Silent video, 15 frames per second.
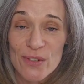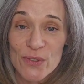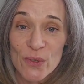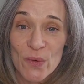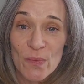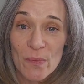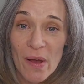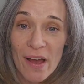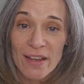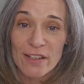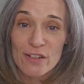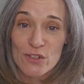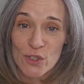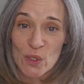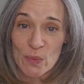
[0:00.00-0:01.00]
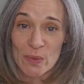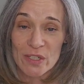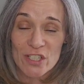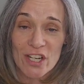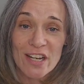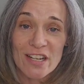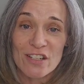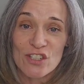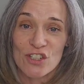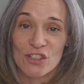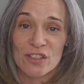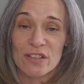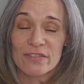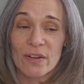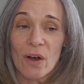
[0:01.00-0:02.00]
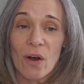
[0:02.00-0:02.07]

So my interpretation of